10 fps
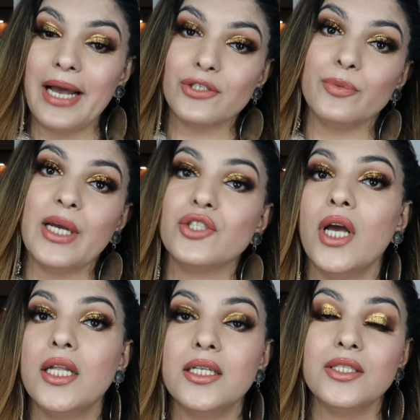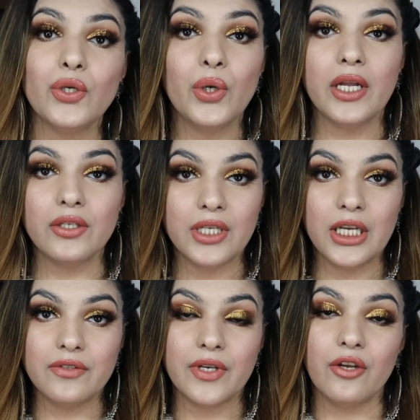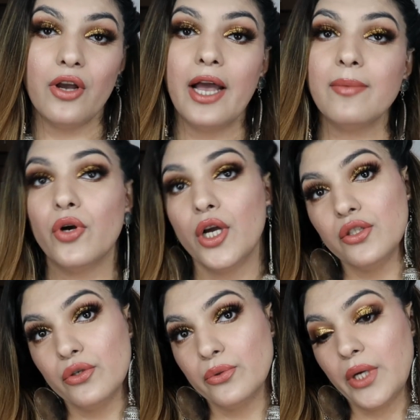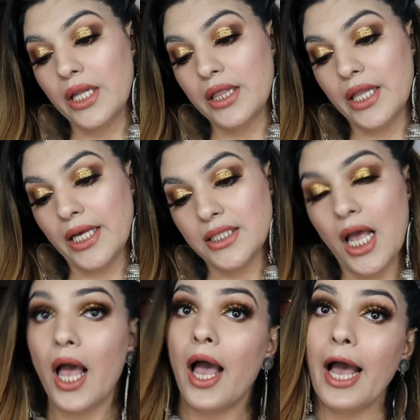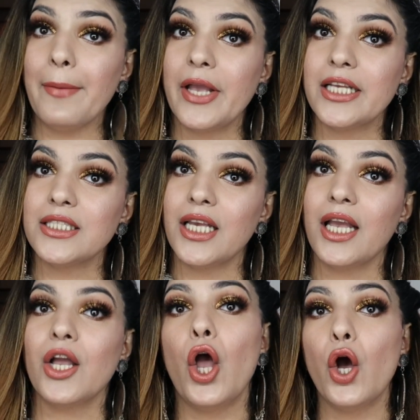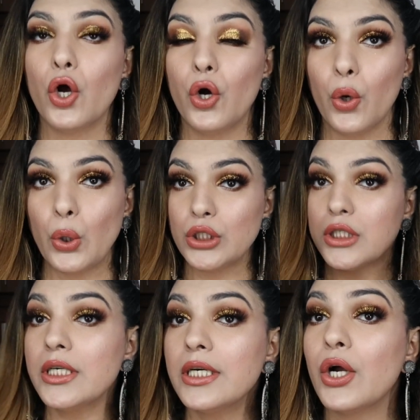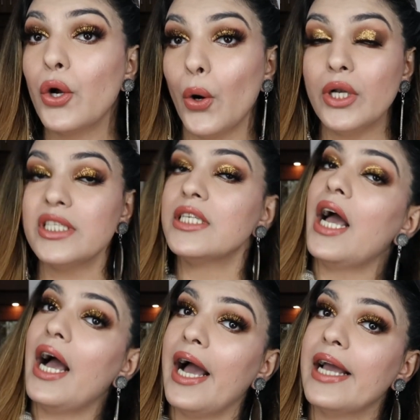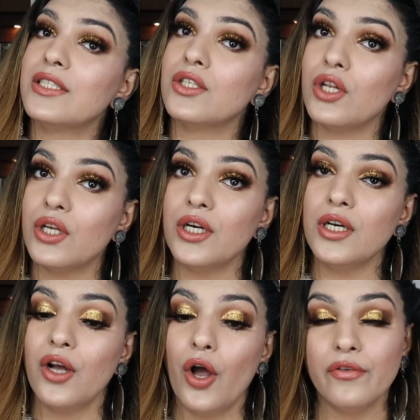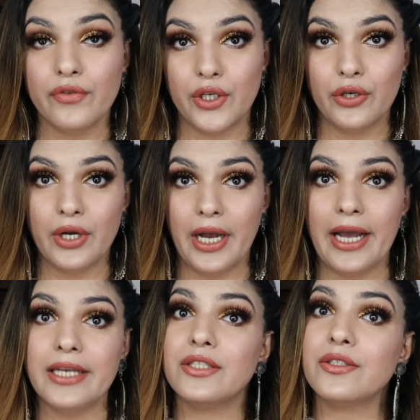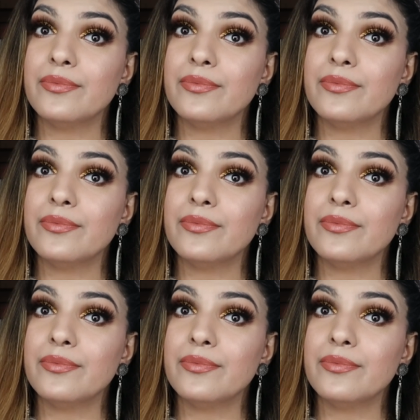back to my channel. So in today's video I'm going to create this amazing golden eyes look for you guys